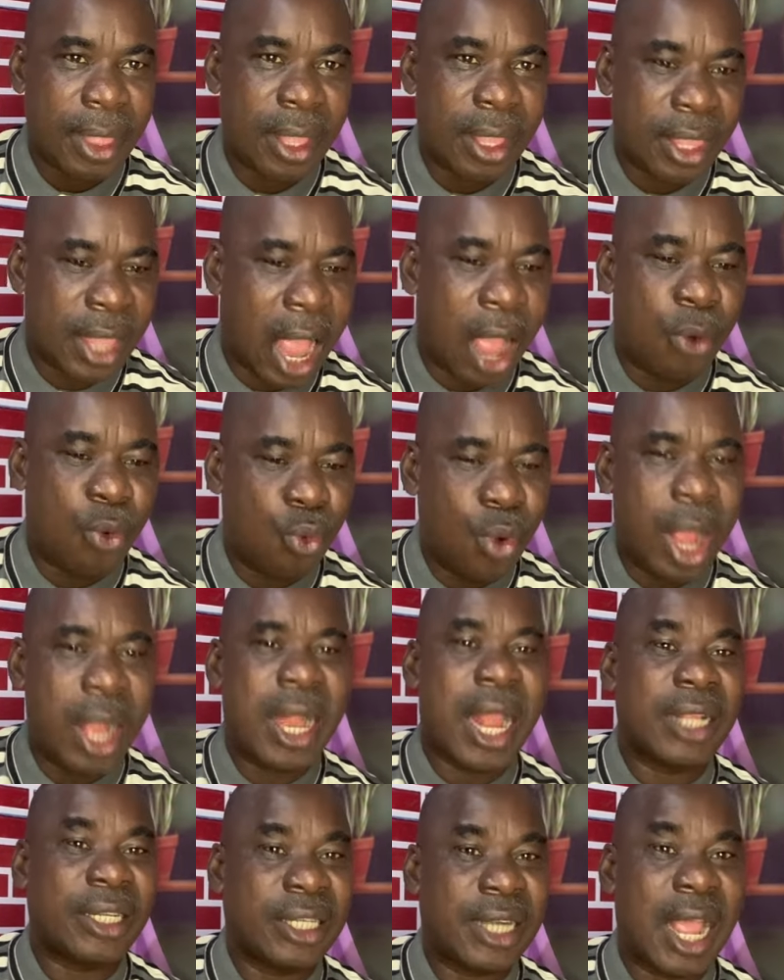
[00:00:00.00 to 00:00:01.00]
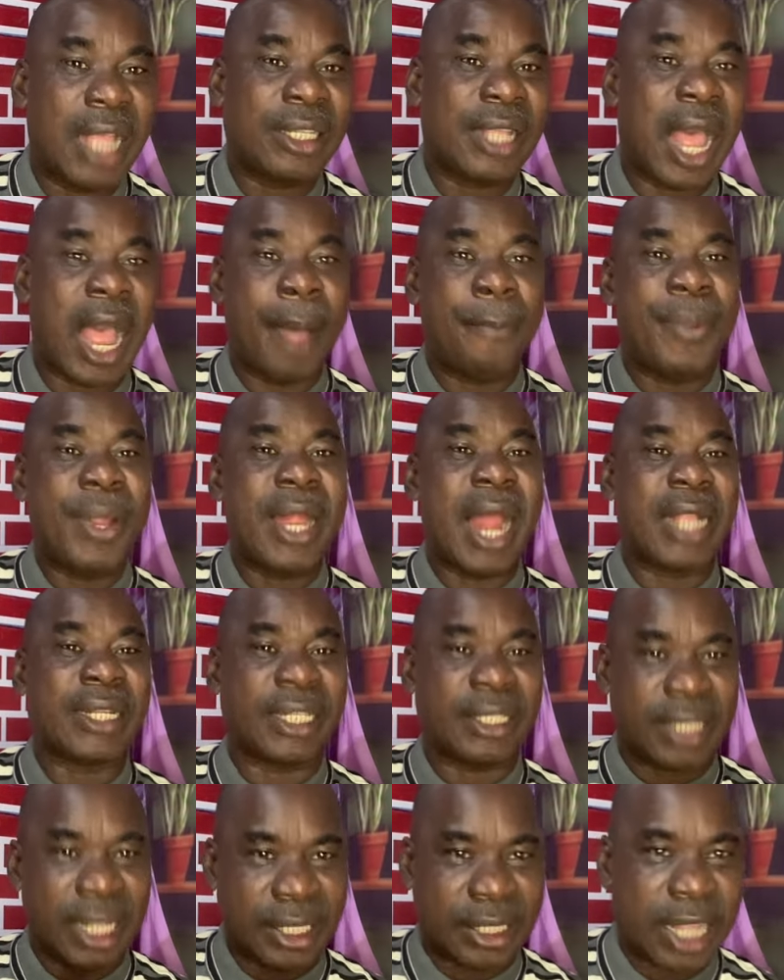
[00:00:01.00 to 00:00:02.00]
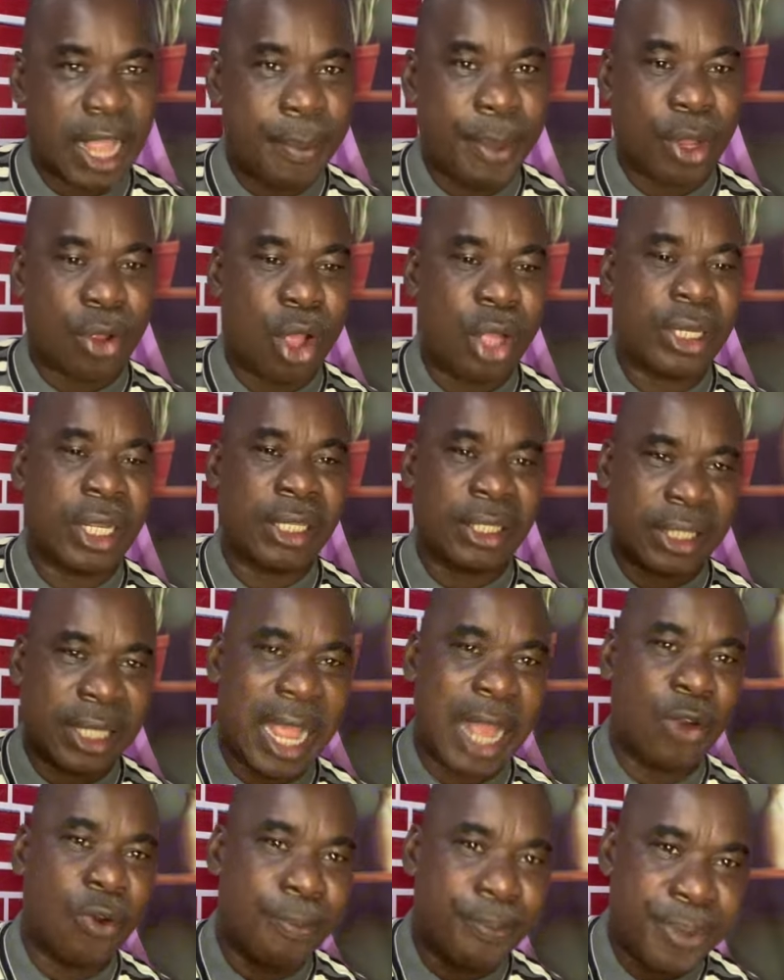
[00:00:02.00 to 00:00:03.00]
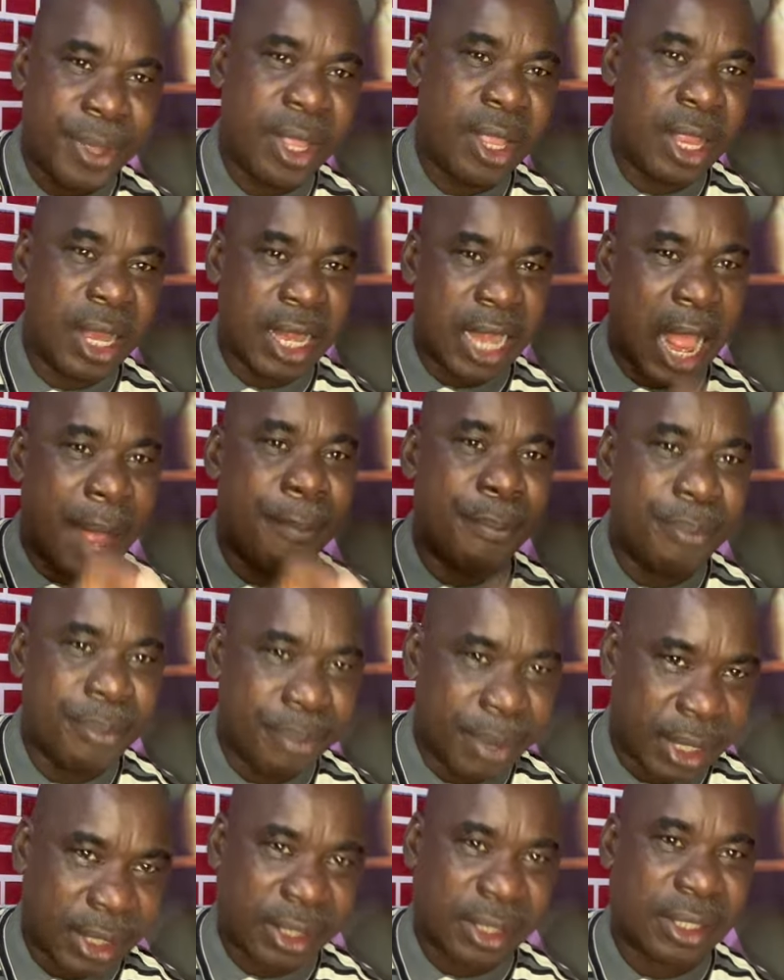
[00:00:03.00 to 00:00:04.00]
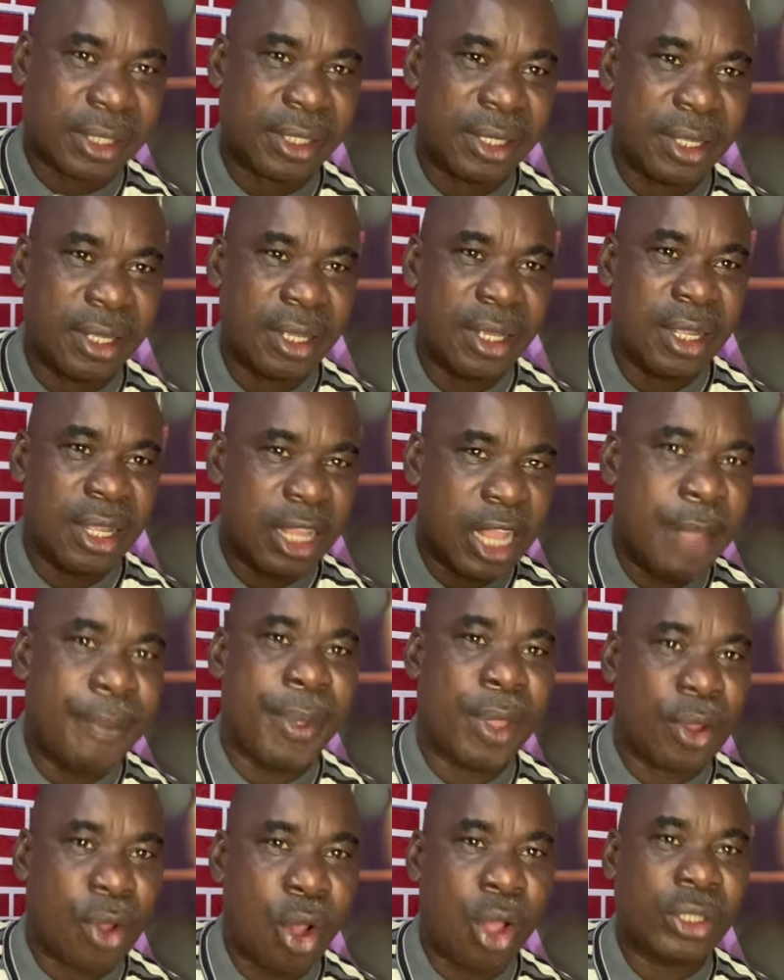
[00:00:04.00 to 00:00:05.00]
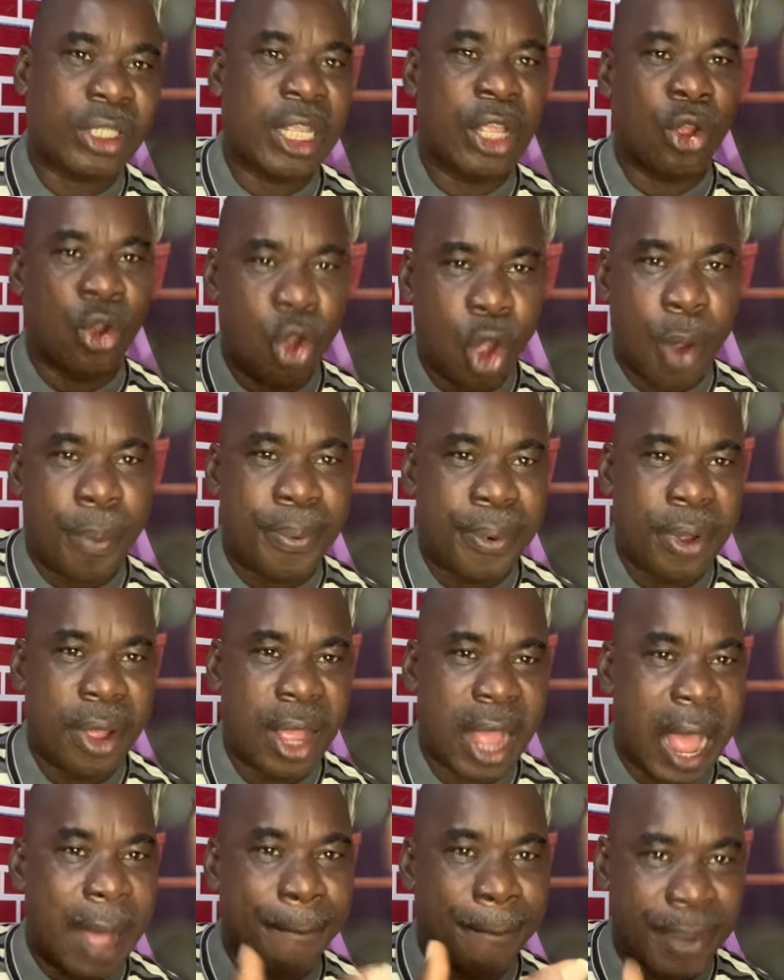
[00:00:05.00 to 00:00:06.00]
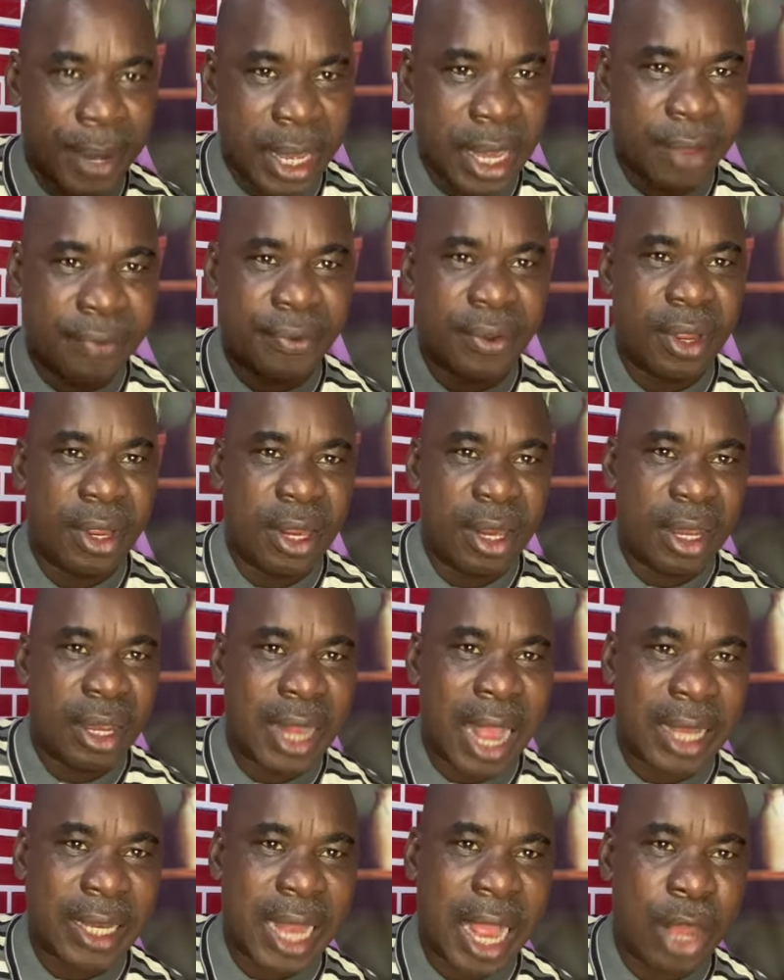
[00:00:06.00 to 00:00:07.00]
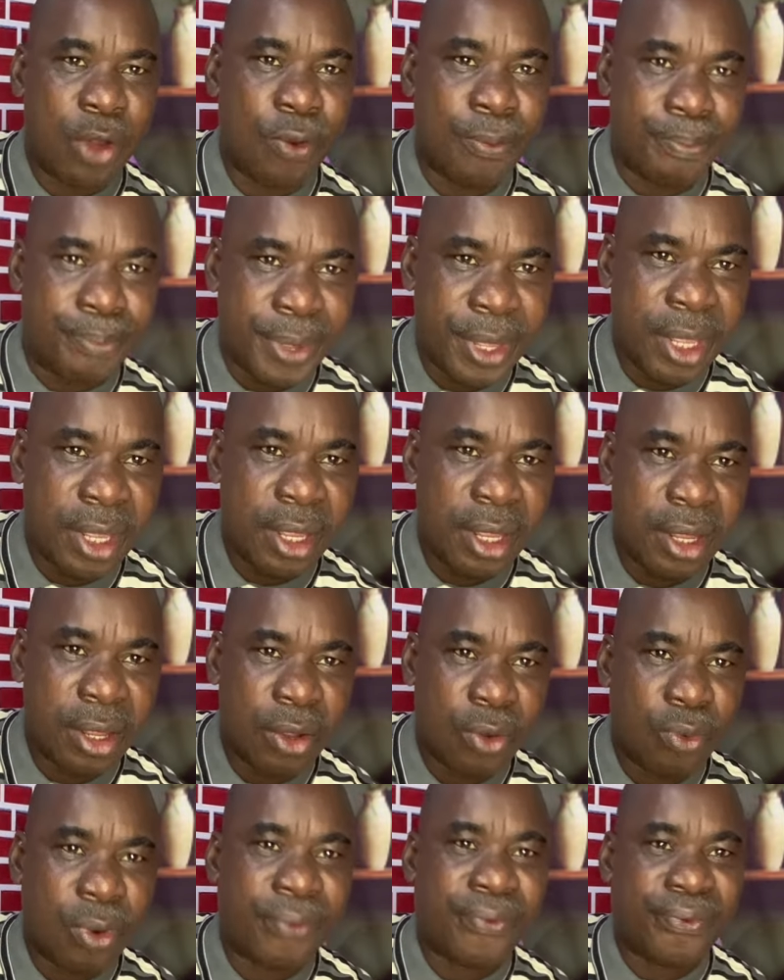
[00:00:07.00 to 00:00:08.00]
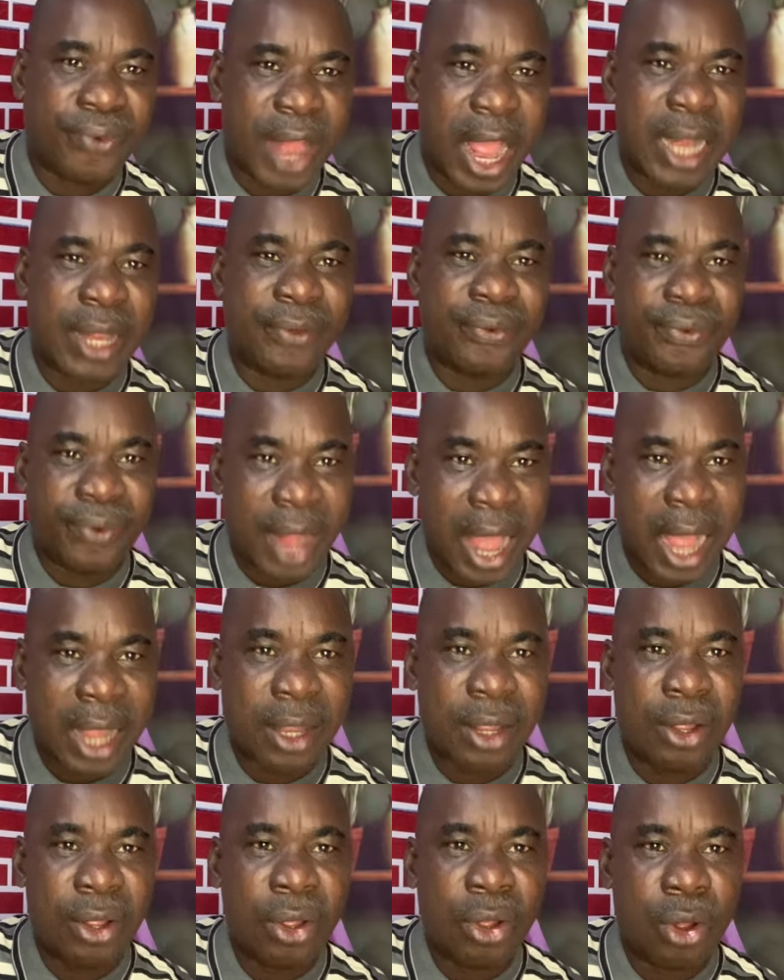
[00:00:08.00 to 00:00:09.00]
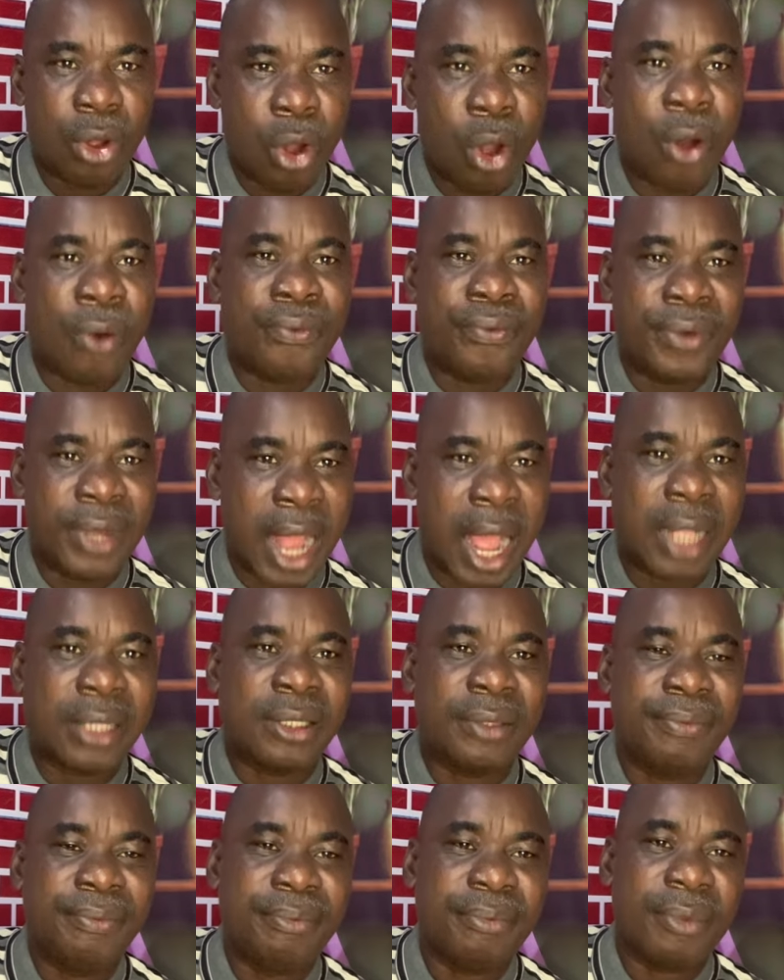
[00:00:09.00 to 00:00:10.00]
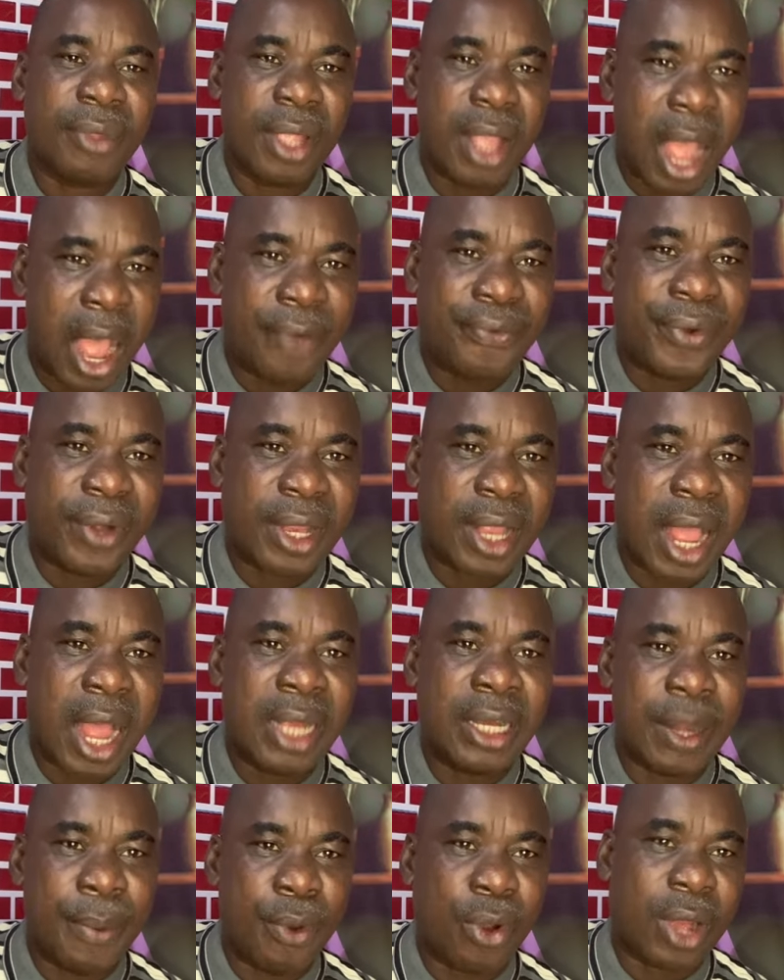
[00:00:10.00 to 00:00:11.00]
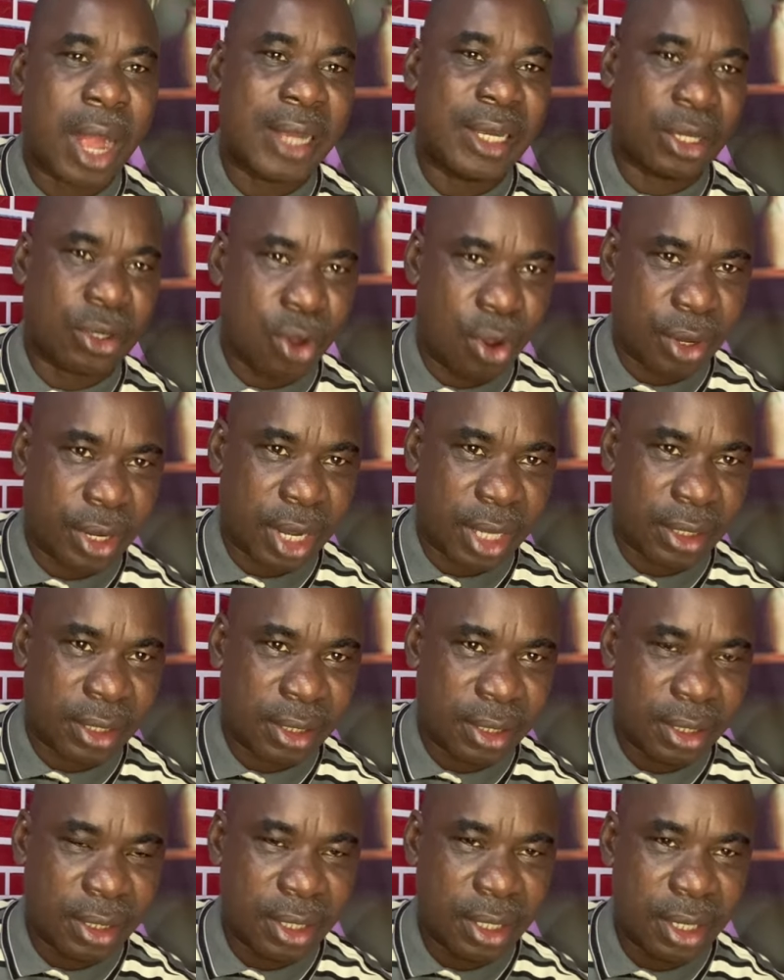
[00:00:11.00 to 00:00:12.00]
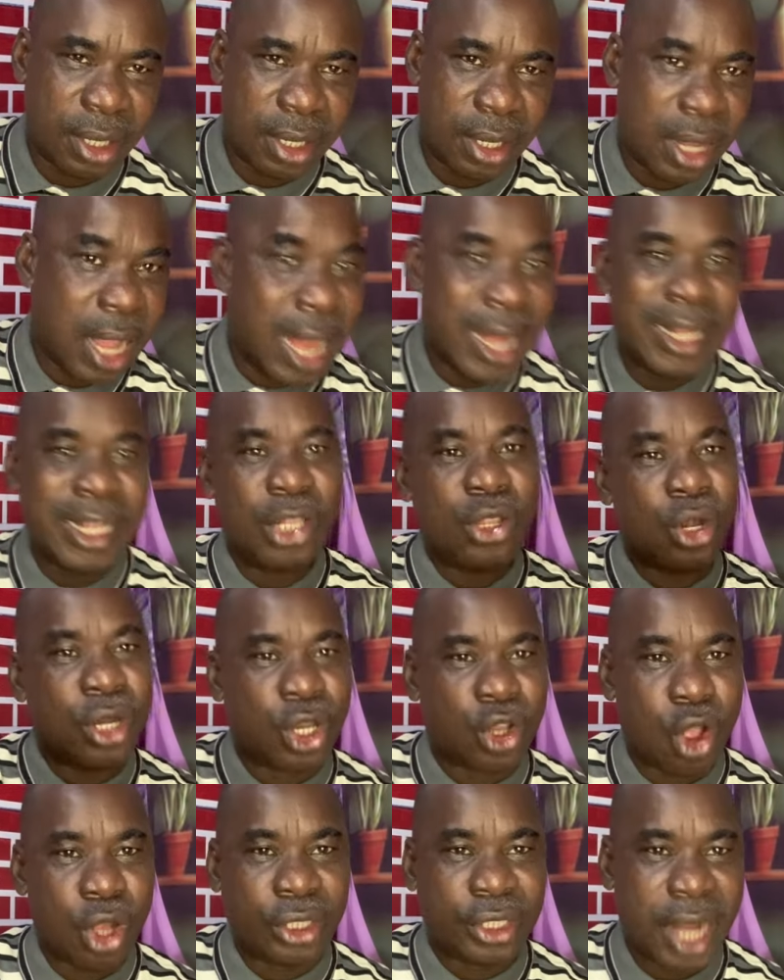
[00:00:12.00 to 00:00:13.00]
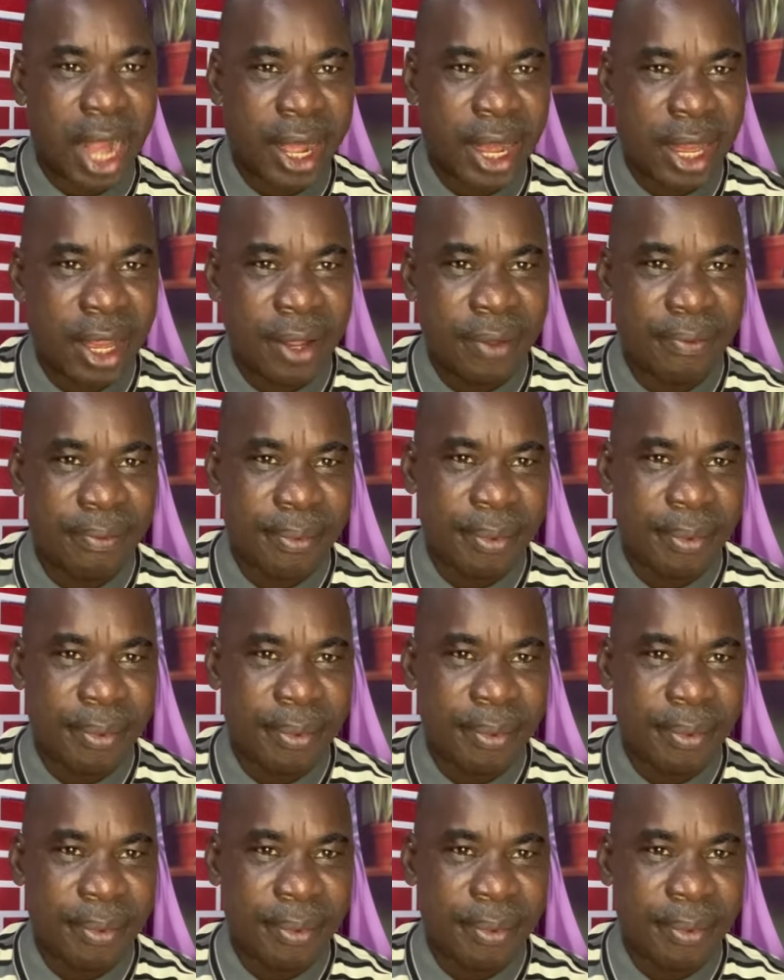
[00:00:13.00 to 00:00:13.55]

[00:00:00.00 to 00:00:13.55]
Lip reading: that when Nigerians are being agitated because they see an Obi in that midst, it's because they hope and believe that an Obi will fly the flag of that African Democratic Congress. Anything to the contrary